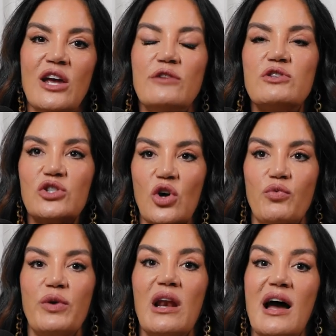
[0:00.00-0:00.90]
You've just got to
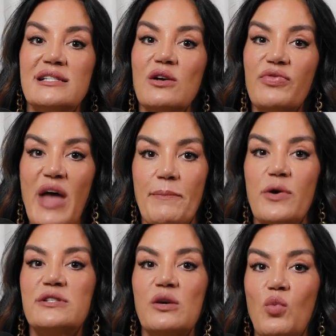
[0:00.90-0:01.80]
realize that
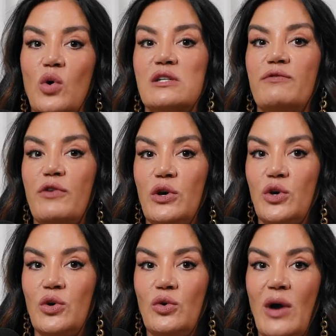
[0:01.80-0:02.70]
person wasn't for
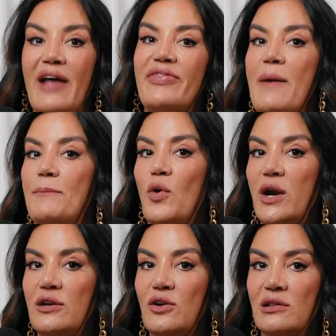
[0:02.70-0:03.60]
you at that
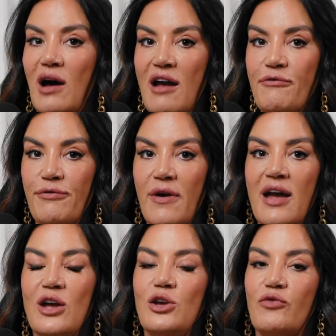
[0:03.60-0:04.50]
point in your life.
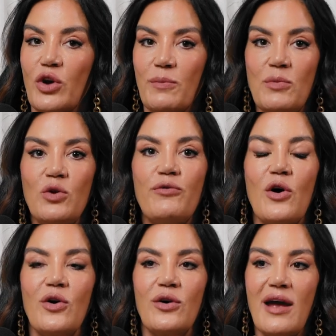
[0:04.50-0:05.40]
You've got to move
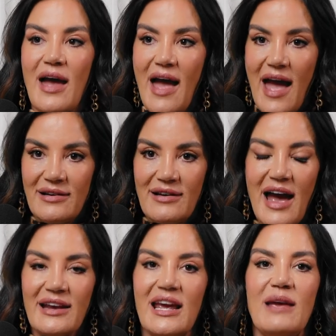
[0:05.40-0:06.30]
on
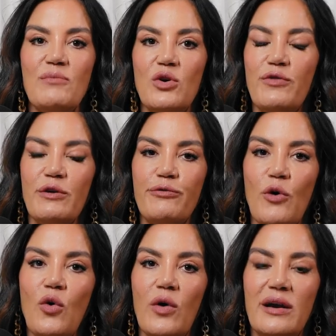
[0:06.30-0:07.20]
and keep moving
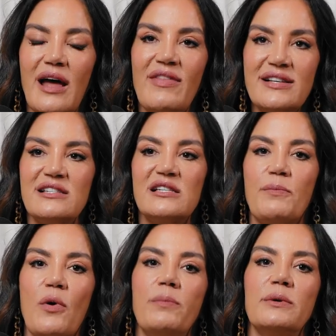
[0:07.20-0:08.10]
forward. And this is the
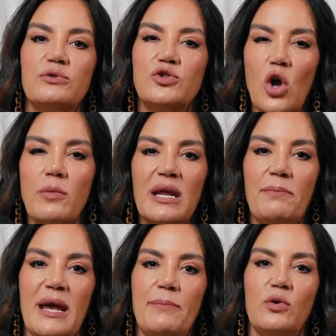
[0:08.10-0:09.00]
problem. So many
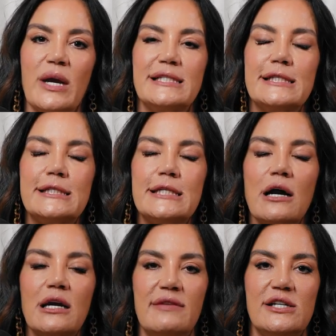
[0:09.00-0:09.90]
people get
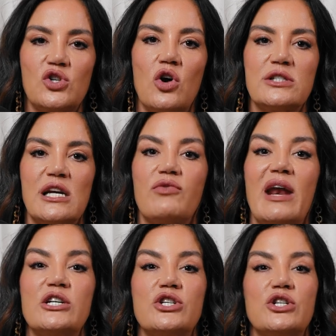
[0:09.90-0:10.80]
stuck in these toxic
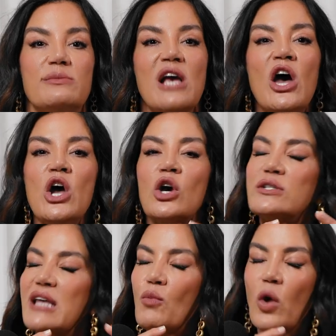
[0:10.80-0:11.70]
relationships
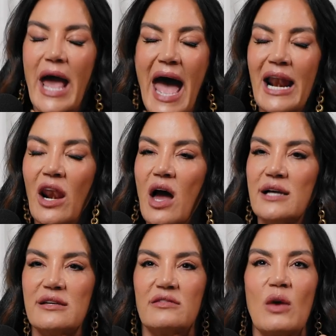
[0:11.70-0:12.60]
because they want to
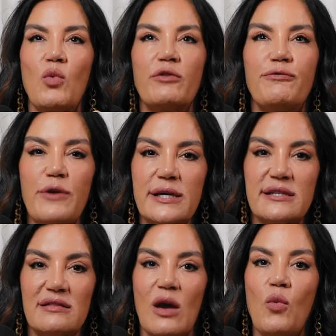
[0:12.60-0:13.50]
analyze it, they want to fix
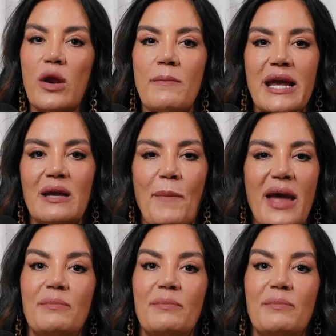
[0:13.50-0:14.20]
it, they want to make it better.